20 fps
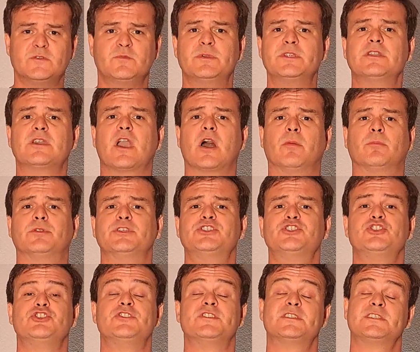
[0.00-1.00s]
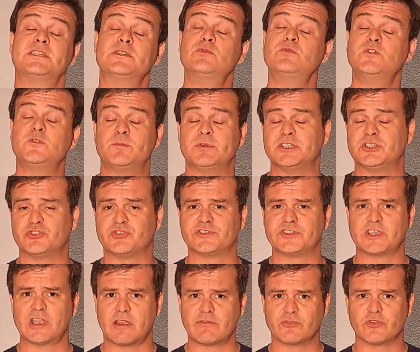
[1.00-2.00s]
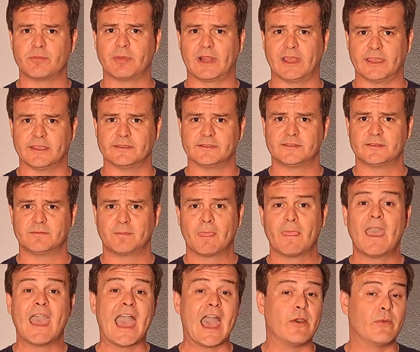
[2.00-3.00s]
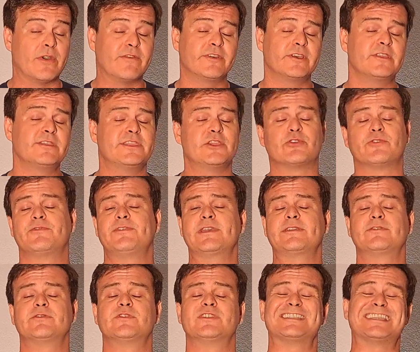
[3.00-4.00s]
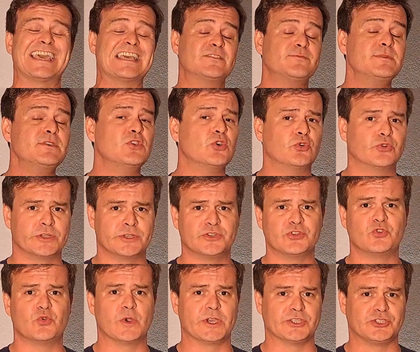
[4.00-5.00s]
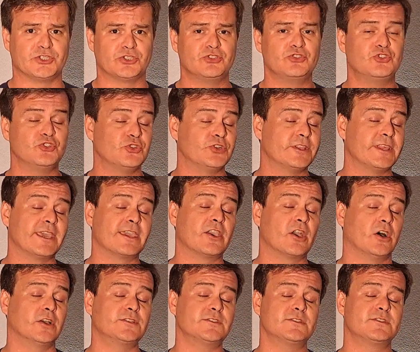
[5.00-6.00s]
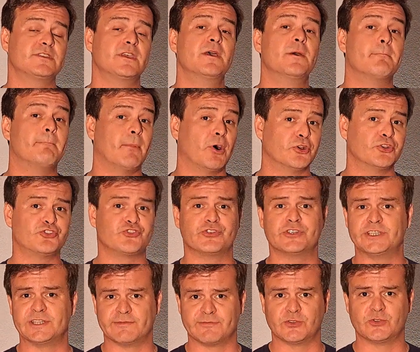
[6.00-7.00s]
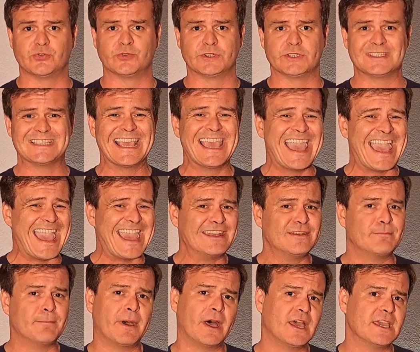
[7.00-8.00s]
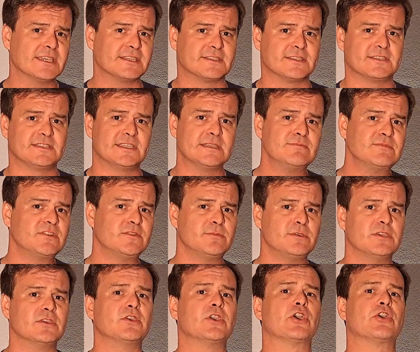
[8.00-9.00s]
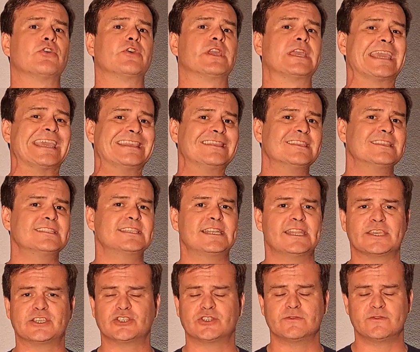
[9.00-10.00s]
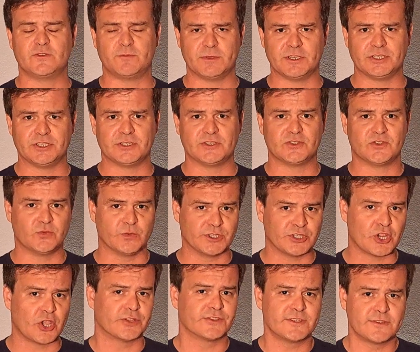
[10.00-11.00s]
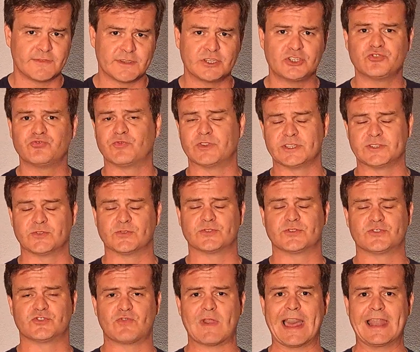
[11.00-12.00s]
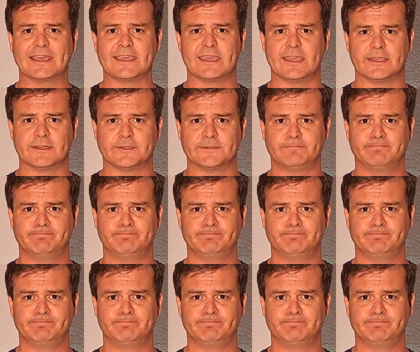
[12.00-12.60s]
has been accomplished using single species recovery plans. However, their effectiveness has been called into question due to their costs, monitoring difficulties, and a bias that seems to be occurring in the selection of species to which conservation resources are allocated.